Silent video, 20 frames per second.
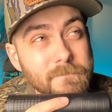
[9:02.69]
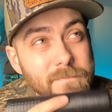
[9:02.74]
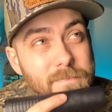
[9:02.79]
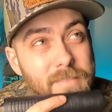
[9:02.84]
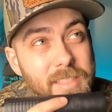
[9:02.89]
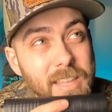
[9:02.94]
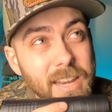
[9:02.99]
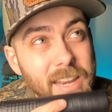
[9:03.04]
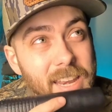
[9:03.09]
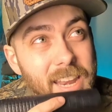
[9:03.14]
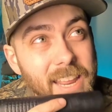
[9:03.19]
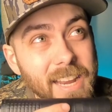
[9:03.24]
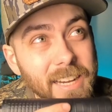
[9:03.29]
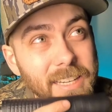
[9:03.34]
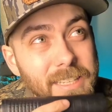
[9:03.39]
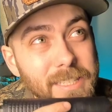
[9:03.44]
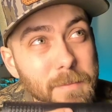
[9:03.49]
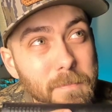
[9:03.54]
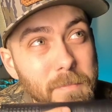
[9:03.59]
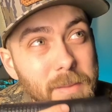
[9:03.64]
The
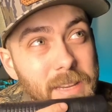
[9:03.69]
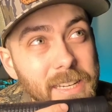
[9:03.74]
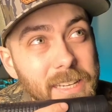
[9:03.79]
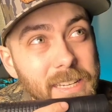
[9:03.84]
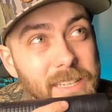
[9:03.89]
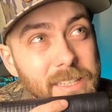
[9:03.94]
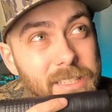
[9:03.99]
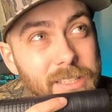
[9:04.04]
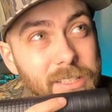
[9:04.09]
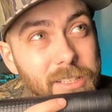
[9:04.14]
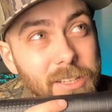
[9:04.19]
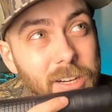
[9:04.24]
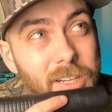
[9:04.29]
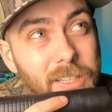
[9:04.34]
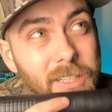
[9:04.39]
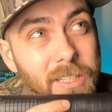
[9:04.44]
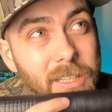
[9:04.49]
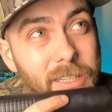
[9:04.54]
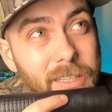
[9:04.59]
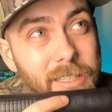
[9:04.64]
next biggest
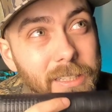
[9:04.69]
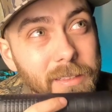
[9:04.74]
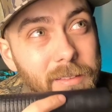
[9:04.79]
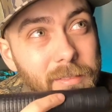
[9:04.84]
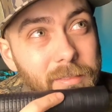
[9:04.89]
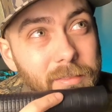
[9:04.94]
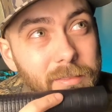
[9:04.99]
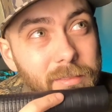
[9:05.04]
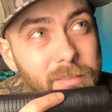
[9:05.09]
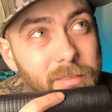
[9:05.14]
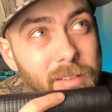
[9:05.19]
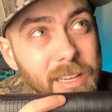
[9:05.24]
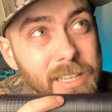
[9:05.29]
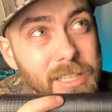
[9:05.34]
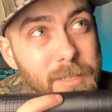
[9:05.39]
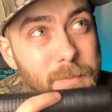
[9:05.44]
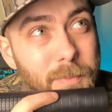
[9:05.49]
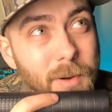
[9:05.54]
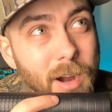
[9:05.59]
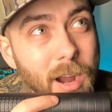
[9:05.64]
con
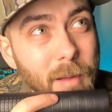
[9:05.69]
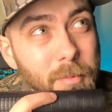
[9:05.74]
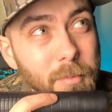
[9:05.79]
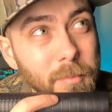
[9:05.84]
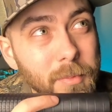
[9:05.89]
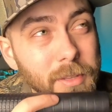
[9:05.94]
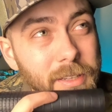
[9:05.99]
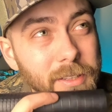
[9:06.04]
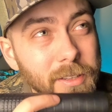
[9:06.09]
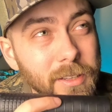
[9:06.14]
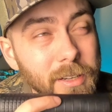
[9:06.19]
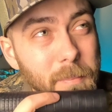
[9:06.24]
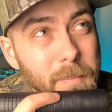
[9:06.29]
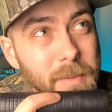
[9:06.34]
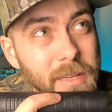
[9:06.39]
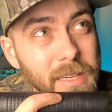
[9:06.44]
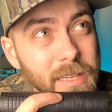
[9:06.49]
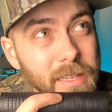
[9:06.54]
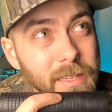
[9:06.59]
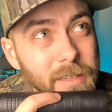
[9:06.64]
is probably going to
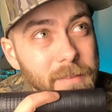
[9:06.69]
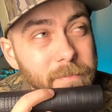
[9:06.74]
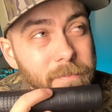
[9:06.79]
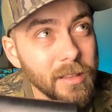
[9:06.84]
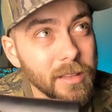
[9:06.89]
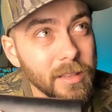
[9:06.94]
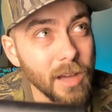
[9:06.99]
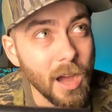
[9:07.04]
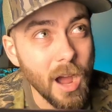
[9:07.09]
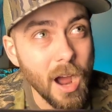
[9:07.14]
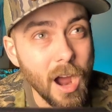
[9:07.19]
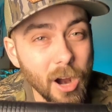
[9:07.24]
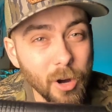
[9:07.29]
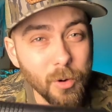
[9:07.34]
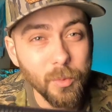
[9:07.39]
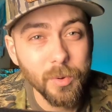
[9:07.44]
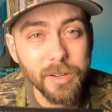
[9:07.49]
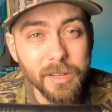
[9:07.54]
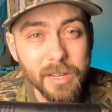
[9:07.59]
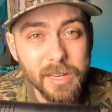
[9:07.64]
be the
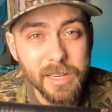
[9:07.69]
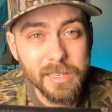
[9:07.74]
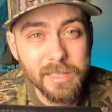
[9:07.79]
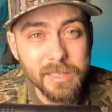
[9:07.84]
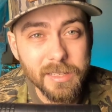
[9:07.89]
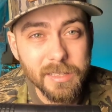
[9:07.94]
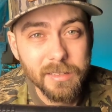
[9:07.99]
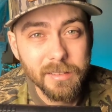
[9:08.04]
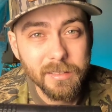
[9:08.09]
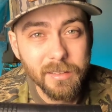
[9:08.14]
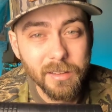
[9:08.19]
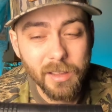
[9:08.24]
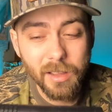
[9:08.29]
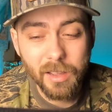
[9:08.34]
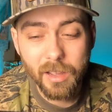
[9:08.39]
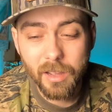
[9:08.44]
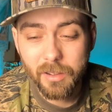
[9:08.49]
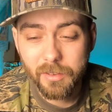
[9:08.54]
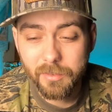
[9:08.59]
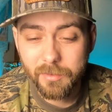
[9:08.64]
awkwardness
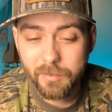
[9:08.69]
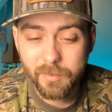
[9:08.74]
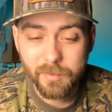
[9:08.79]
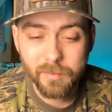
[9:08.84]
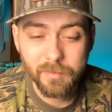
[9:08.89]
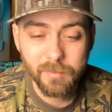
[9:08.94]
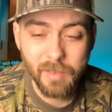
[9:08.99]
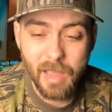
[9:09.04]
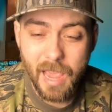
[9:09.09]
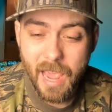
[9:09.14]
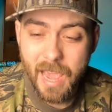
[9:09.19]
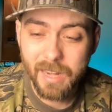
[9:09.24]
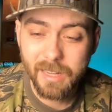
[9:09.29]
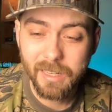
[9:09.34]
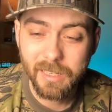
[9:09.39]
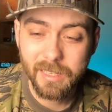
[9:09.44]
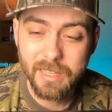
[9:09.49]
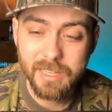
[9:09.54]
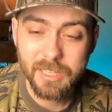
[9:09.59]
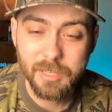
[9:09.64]
of
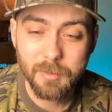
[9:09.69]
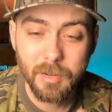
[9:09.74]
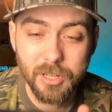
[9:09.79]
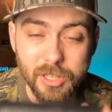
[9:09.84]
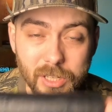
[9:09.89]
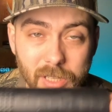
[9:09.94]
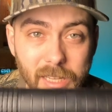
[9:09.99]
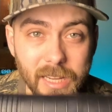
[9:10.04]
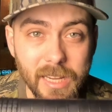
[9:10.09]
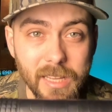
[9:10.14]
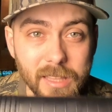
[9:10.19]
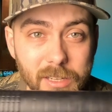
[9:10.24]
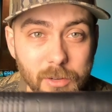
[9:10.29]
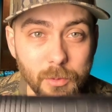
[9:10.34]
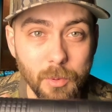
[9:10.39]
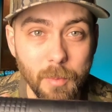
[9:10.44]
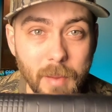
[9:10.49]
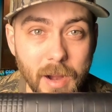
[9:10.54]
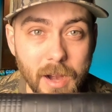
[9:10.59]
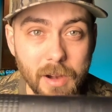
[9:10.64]
adding this much length
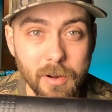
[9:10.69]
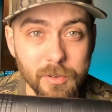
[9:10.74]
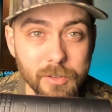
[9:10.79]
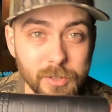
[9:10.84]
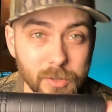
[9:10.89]
to a barrel.